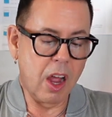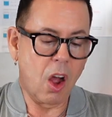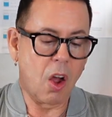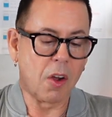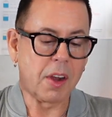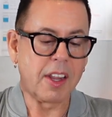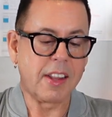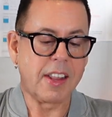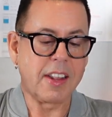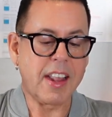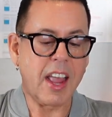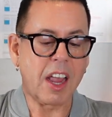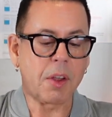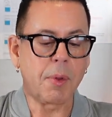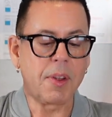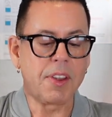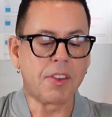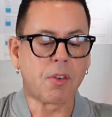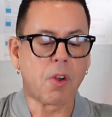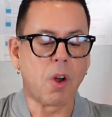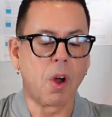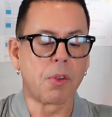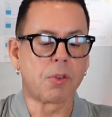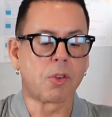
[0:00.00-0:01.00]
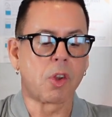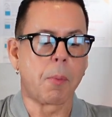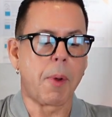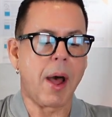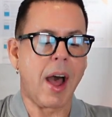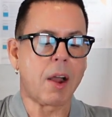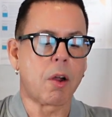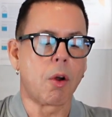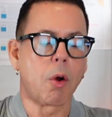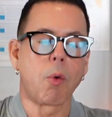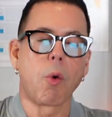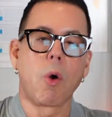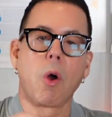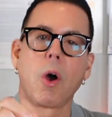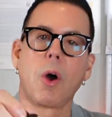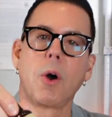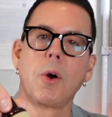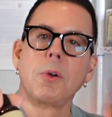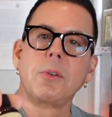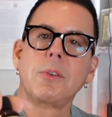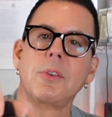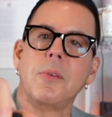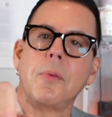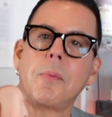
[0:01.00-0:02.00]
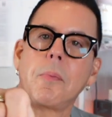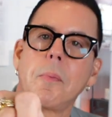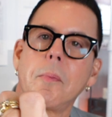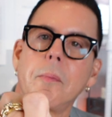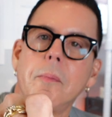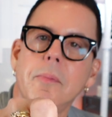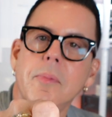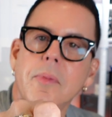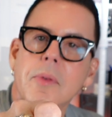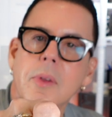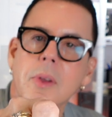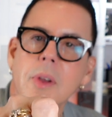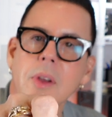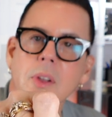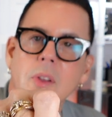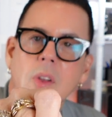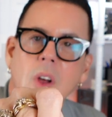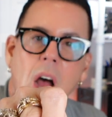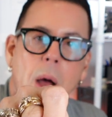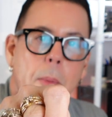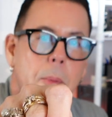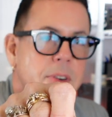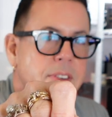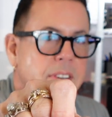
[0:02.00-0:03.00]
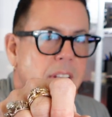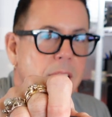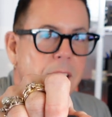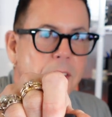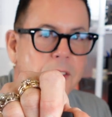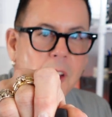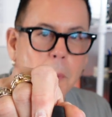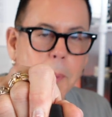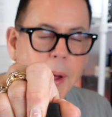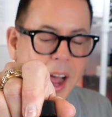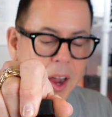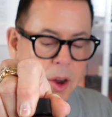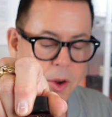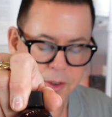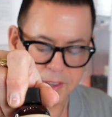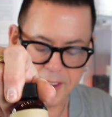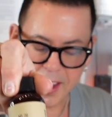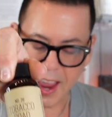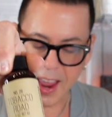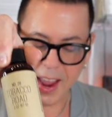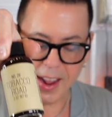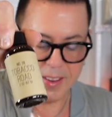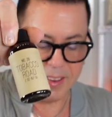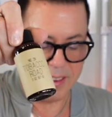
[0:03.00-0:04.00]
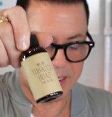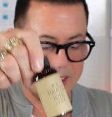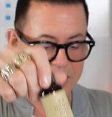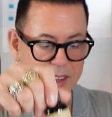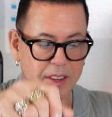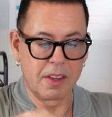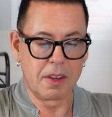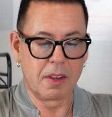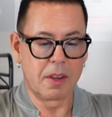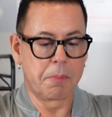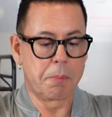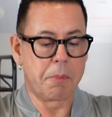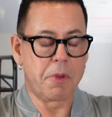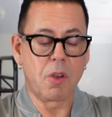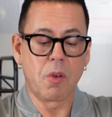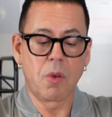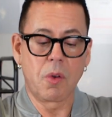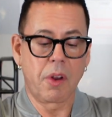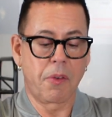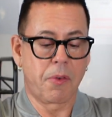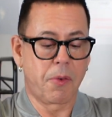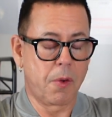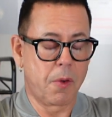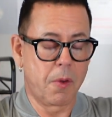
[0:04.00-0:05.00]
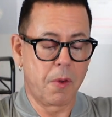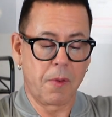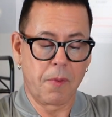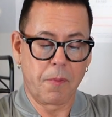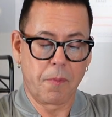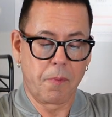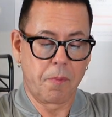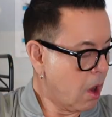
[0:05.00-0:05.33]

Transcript: Okay, the next one is called Tobacco Road. You know how much I love tobacco scents. Beautiful.